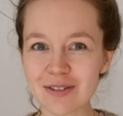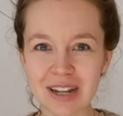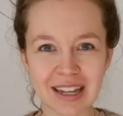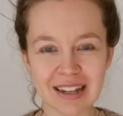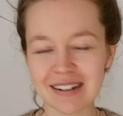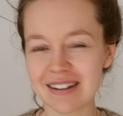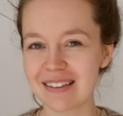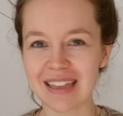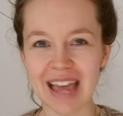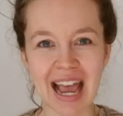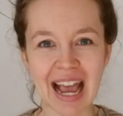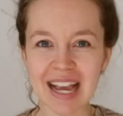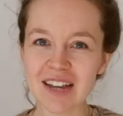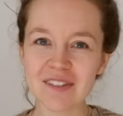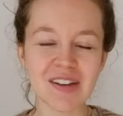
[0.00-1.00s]
you get the
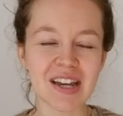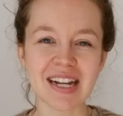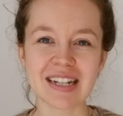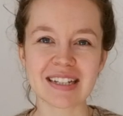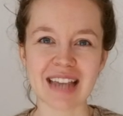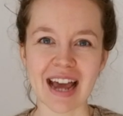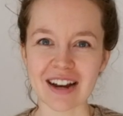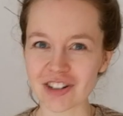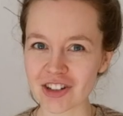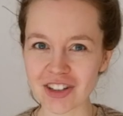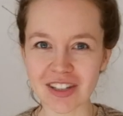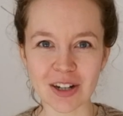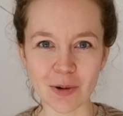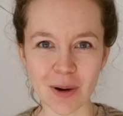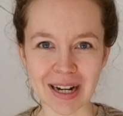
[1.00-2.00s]
hang of it, it's
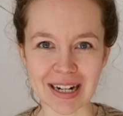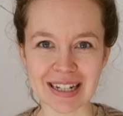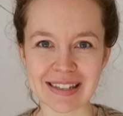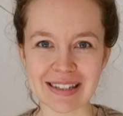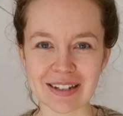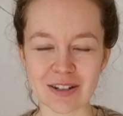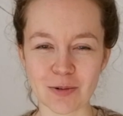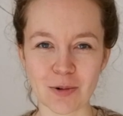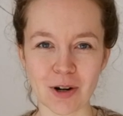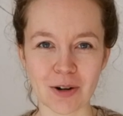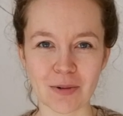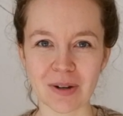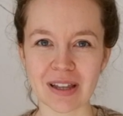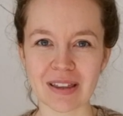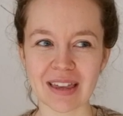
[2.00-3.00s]
actually quite easy to
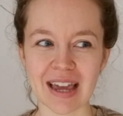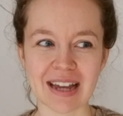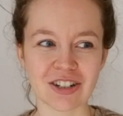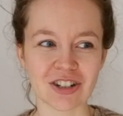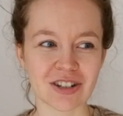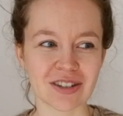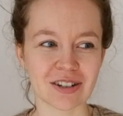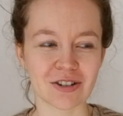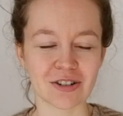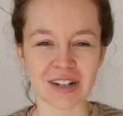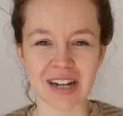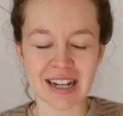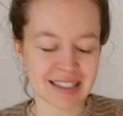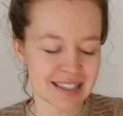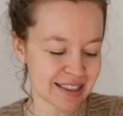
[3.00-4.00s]
work with and just
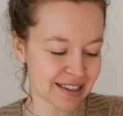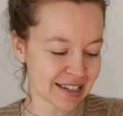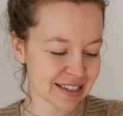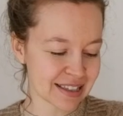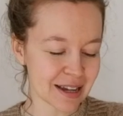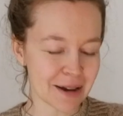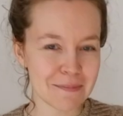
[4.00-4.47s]
creates this